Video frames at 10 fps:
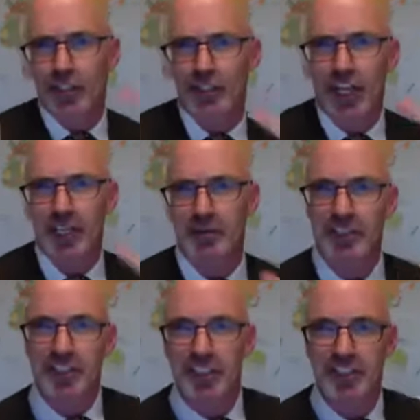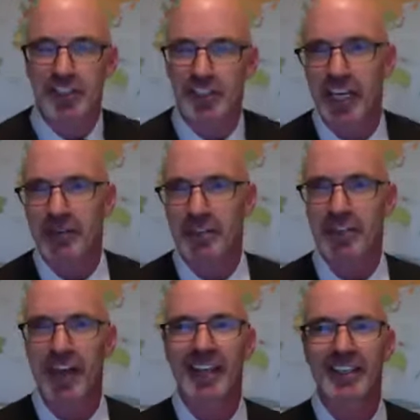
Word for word: it's Irish this, it's Irish that.